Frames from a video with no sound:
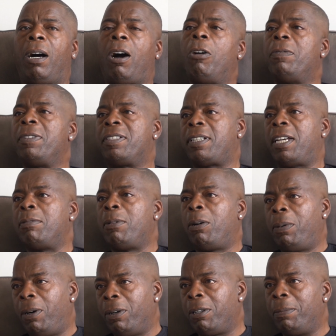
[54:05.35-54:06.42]
overstayed my
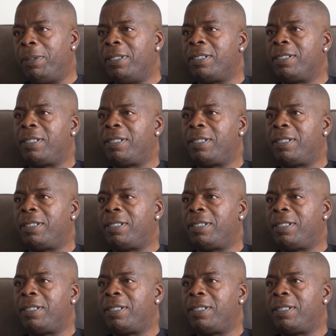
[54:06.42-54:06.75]
welcome in the